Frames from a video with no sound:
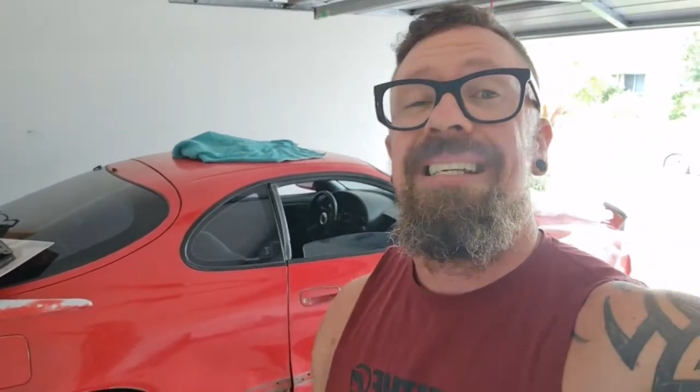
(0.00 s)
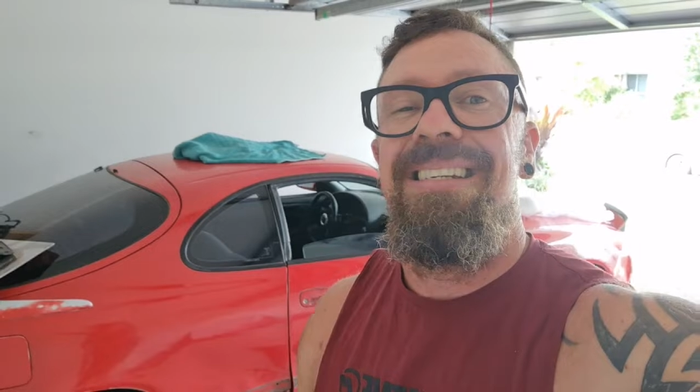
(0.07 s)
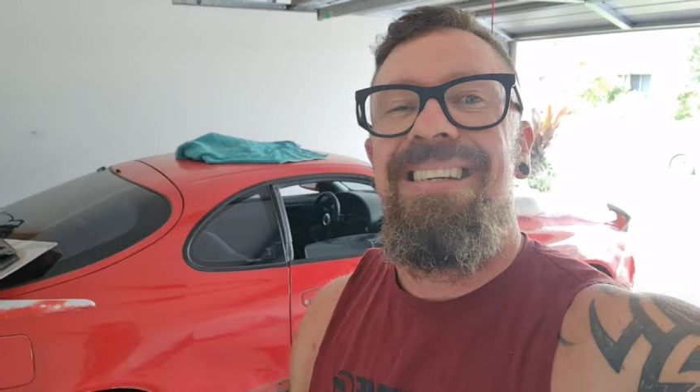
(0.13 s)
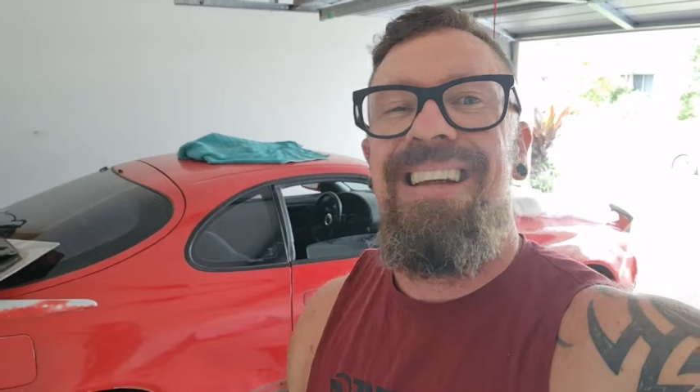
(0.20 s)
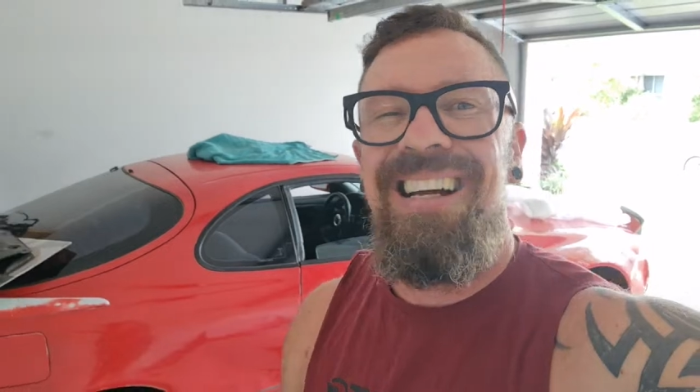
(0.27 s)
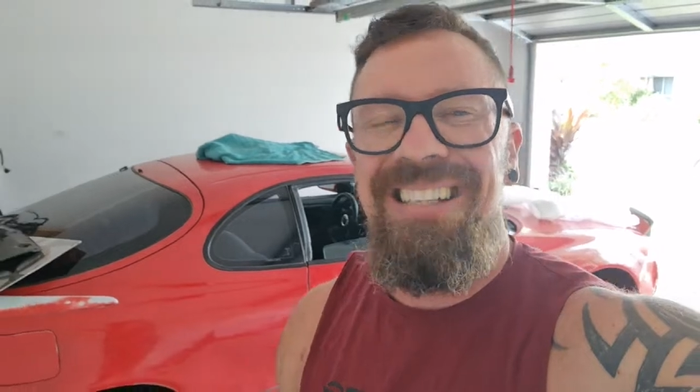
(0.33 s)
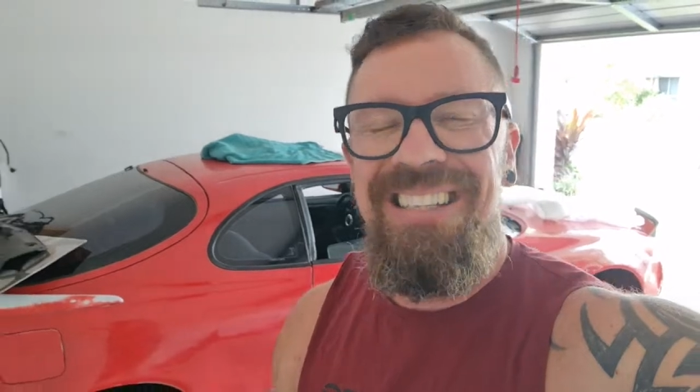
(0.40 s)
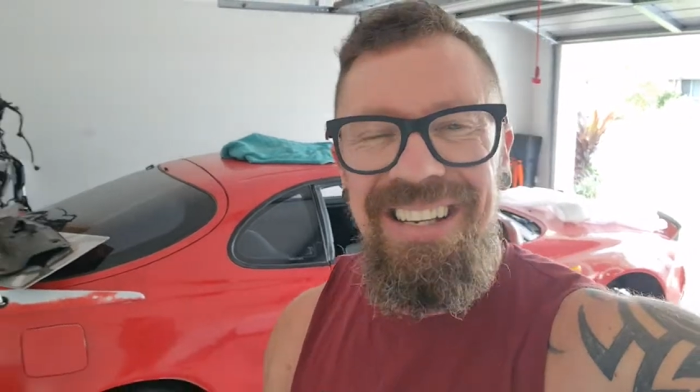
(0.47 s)

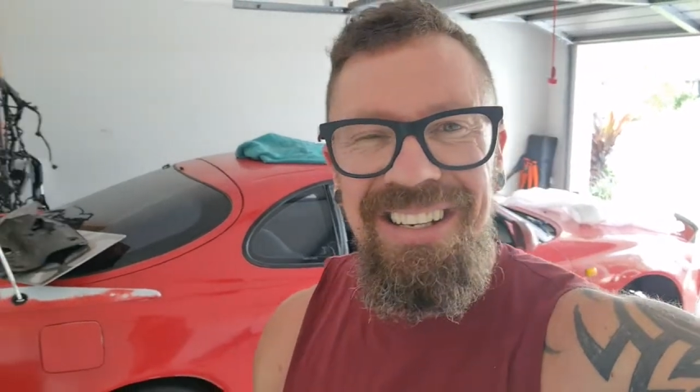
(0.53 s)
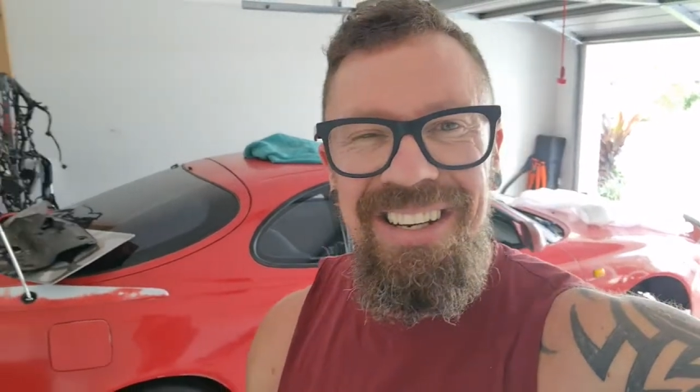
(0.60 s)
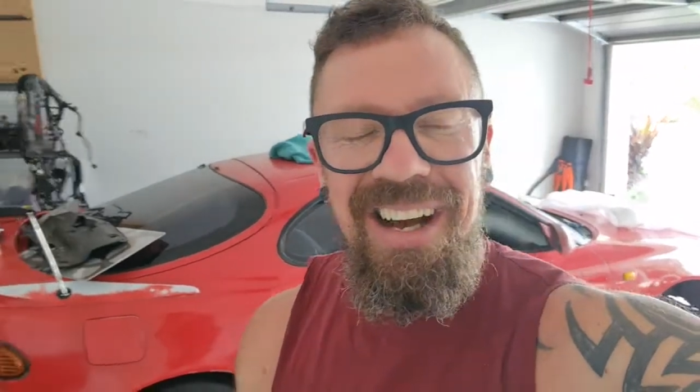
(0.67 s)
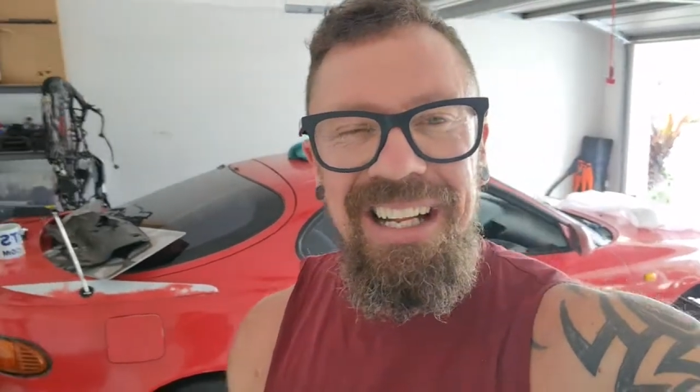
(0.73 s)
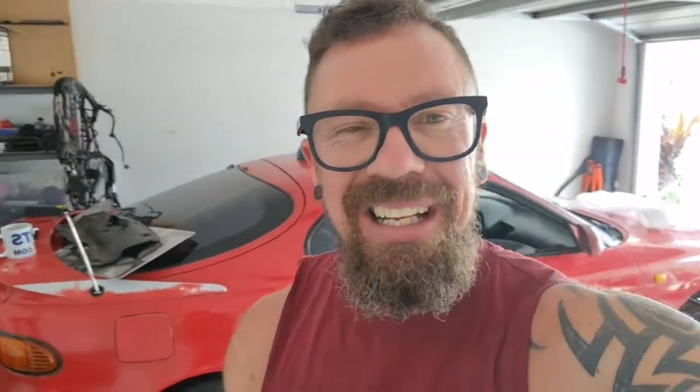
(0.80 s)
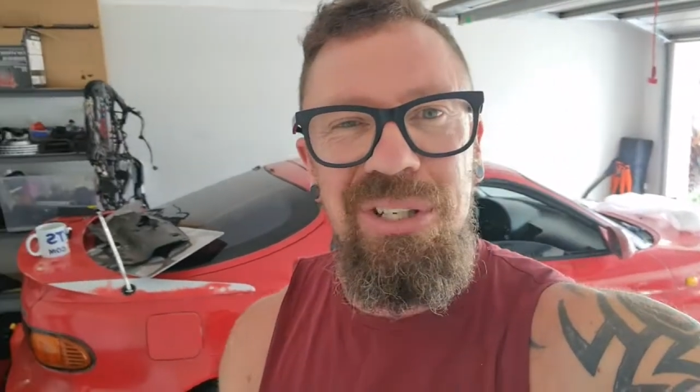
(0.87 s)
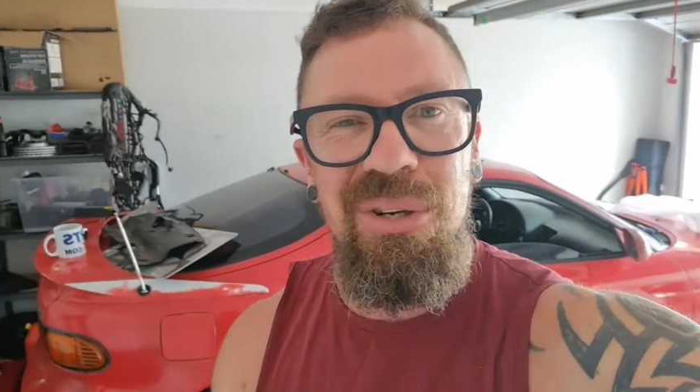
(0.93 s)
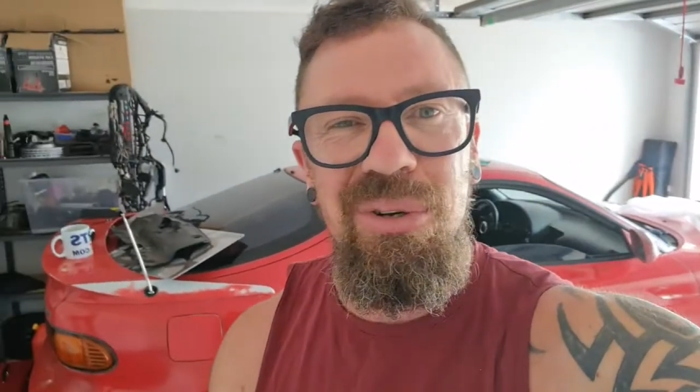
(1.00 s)

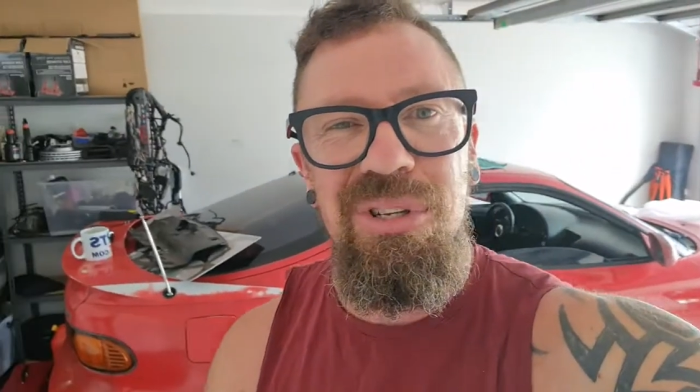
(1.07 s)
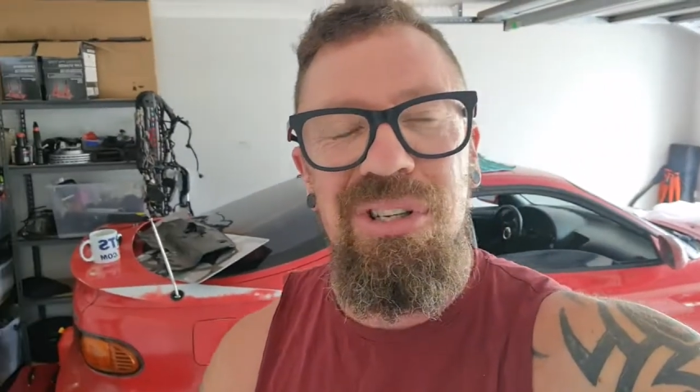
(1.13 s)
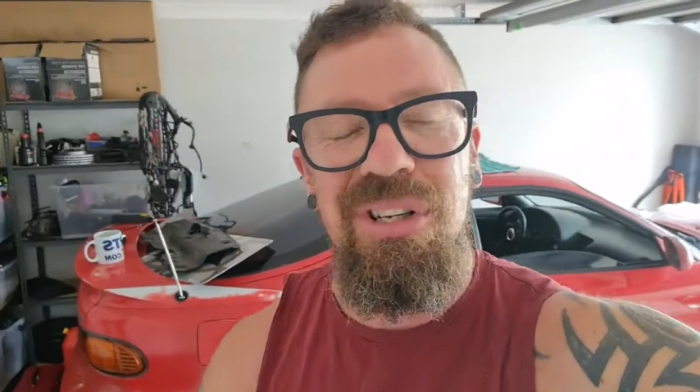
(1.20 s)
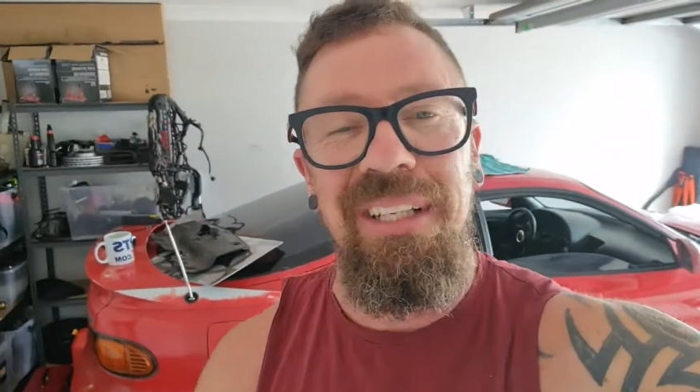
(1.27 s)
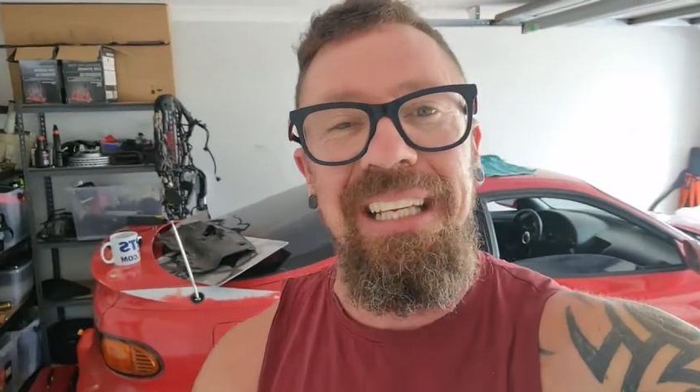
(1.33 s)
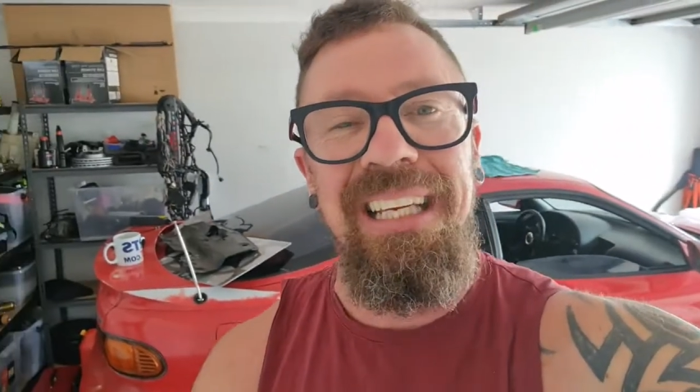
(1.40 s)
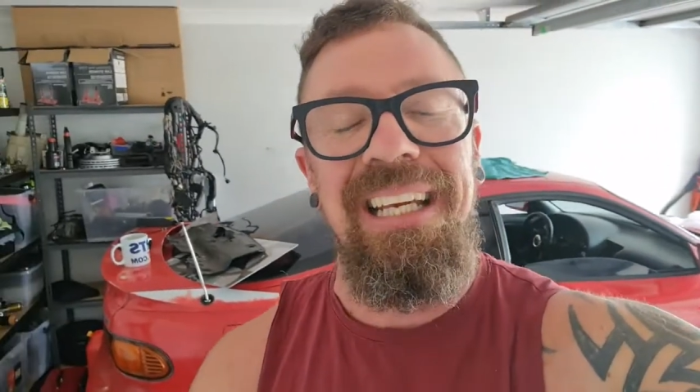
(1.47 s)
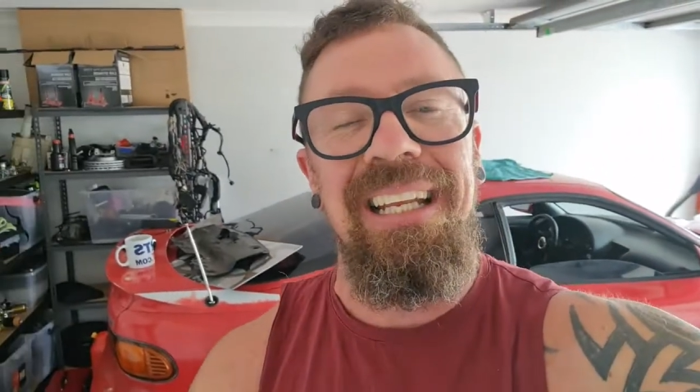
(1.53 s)
1992
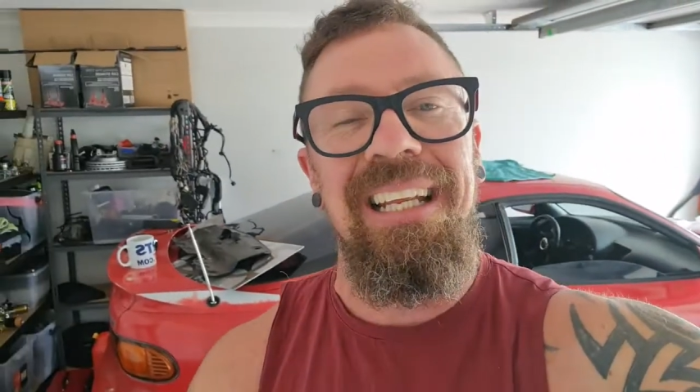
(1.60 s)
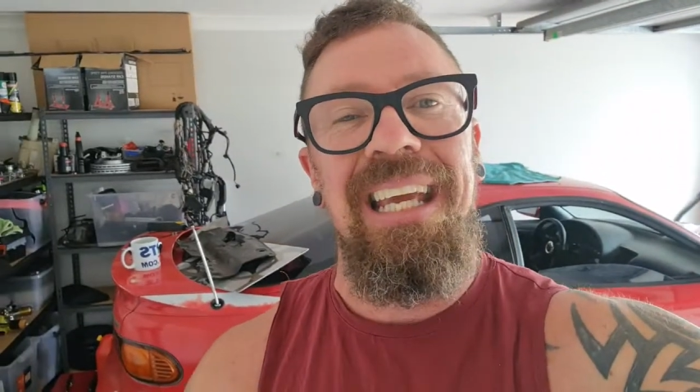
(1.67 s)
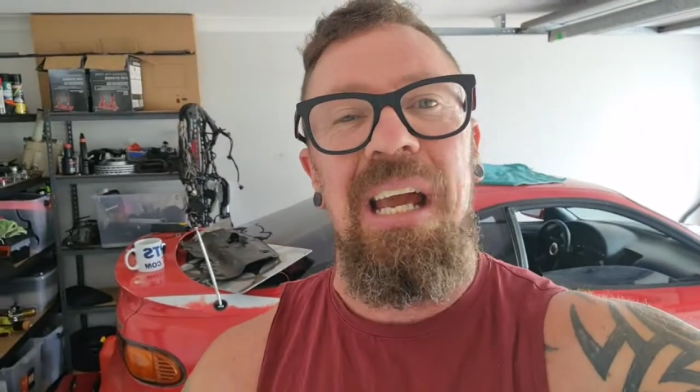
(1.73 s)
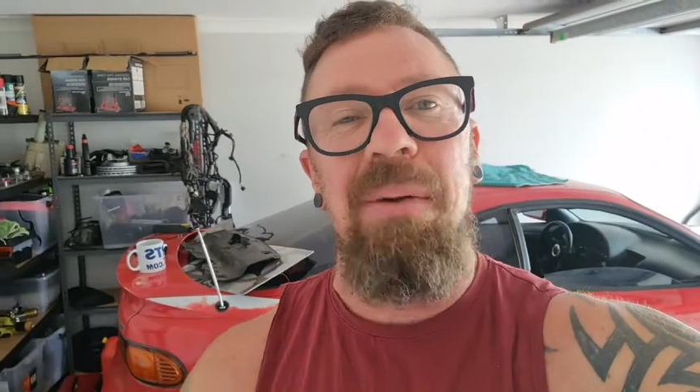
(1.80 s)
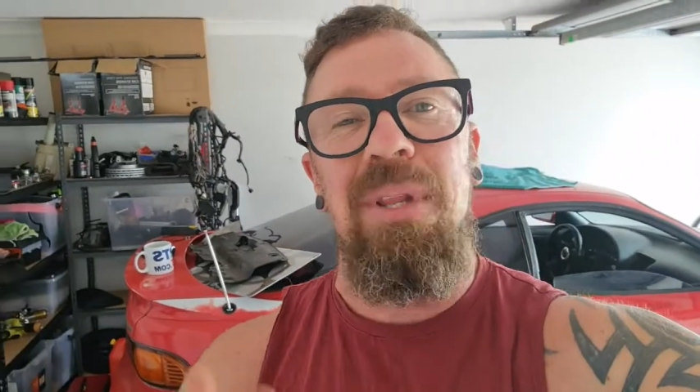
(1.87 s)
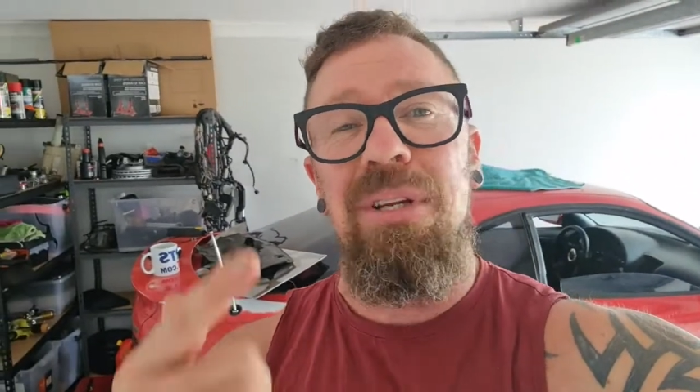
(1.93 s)
Celica that came with